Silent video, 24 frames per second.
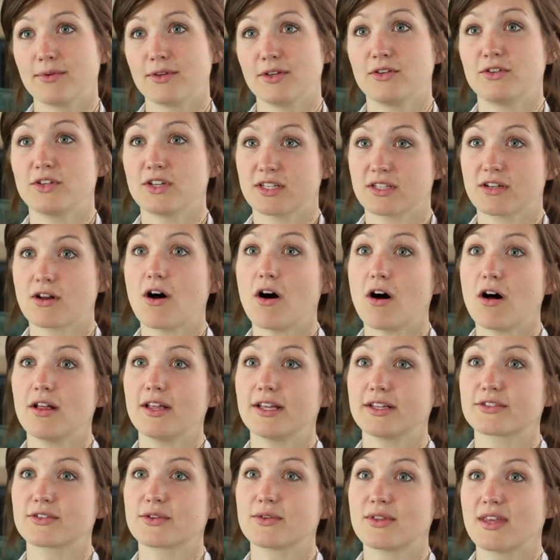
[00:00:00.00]
you just call
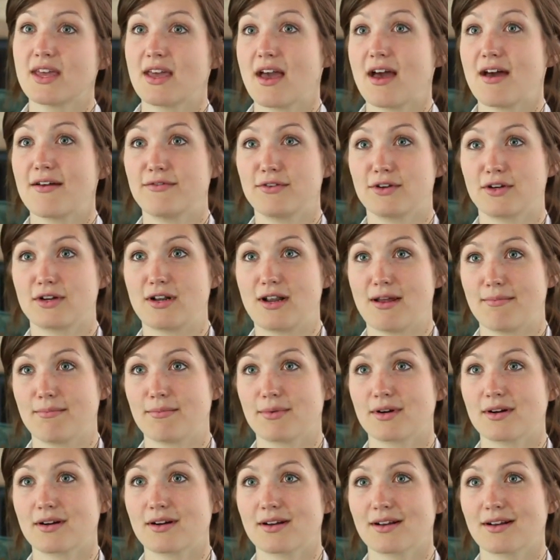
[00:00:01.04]
it so they have your
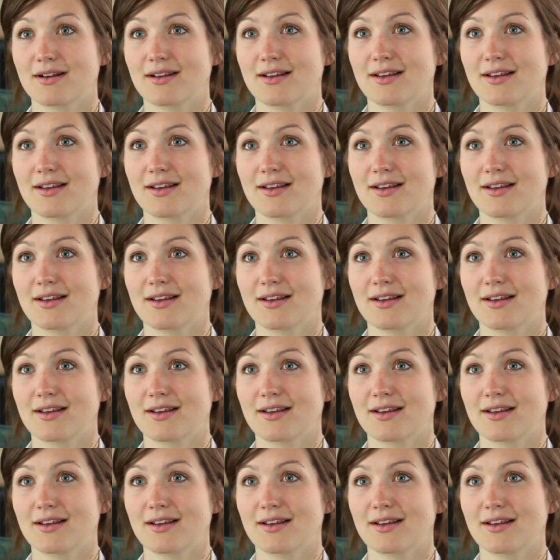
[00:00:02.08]
number.